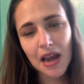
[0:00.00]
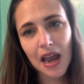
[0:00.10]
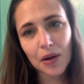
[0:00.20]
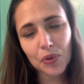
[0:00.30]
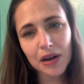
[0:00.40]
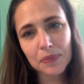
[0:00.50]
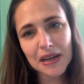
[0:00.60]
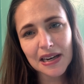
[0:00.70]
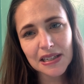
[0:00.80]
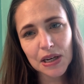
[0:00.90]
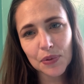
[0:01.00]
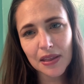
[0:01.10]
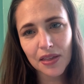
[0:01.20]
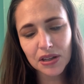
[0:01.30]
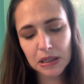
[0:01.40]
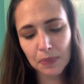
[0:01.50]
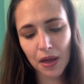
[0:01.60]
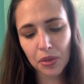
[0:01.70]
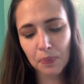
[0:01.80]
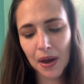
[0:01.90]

and we're going to be continuing that this month.